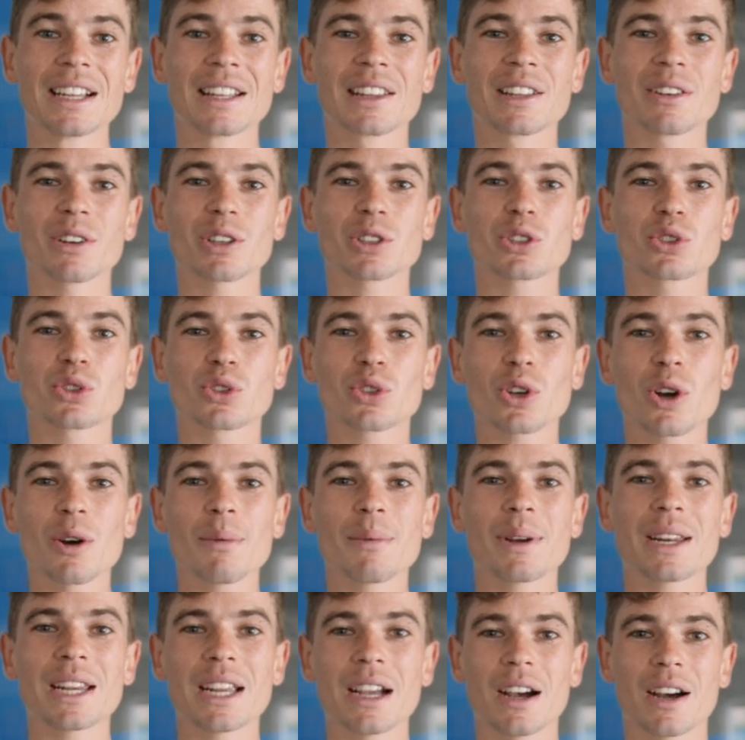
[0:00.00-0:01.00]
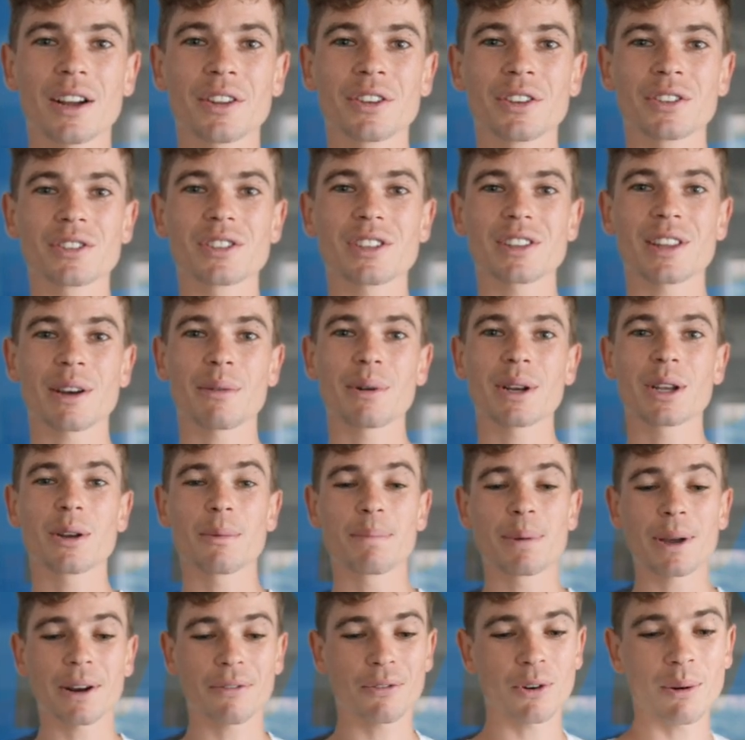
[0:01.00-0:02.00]
There are so many others that we
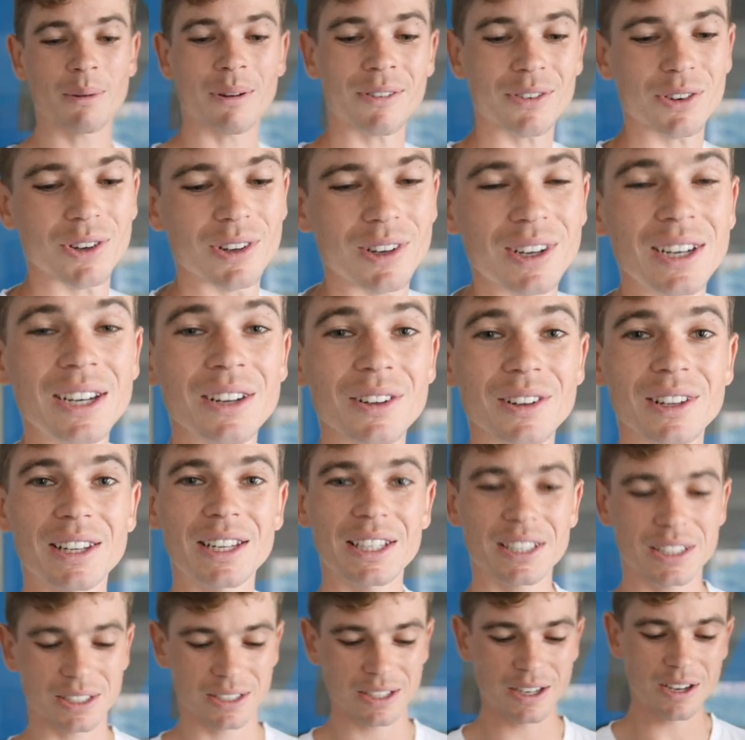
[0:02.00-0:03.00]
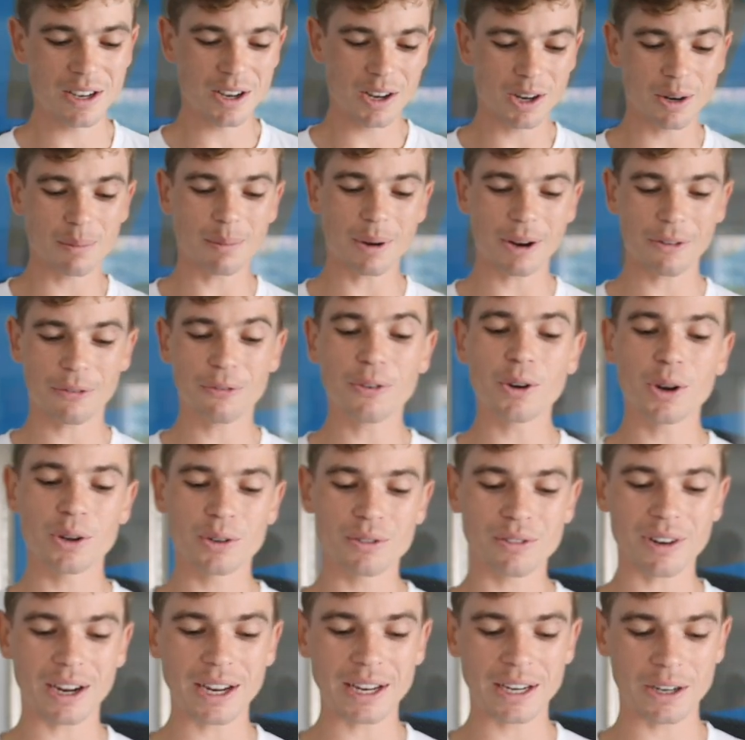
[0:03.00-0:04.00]
could pick from. I've got a little list on my
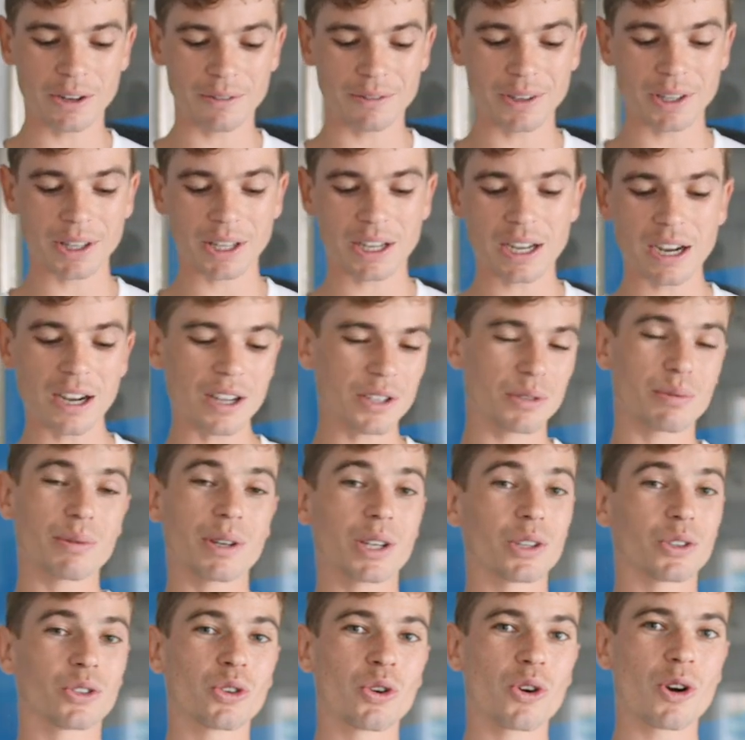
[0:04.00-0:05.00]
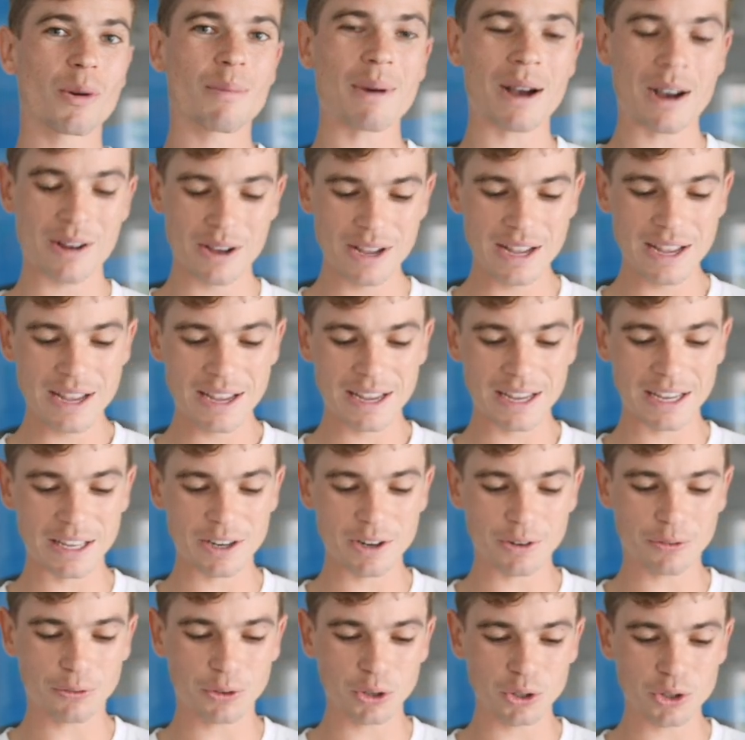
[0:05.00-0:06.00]
phone right here of other cars we could talk about in
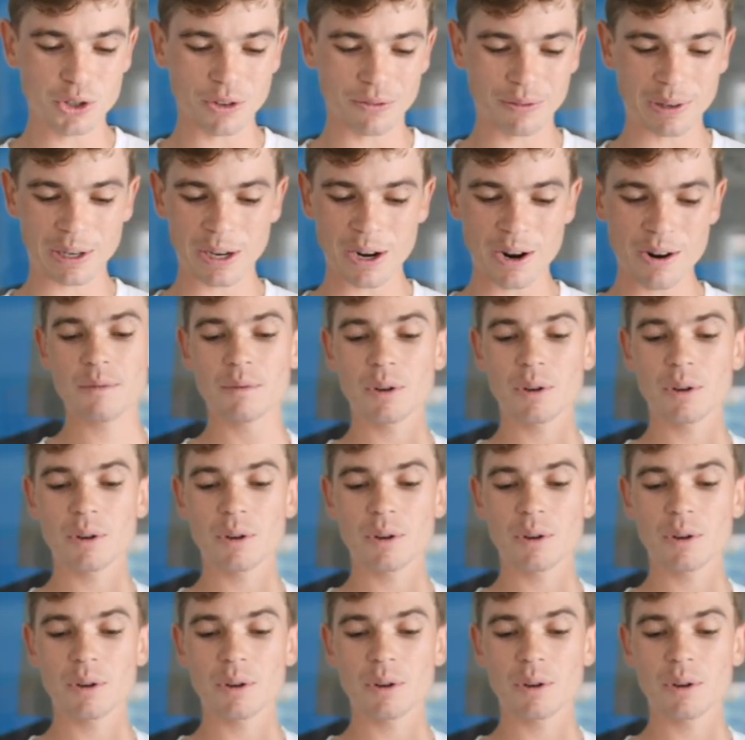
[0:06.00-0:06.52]
a future video.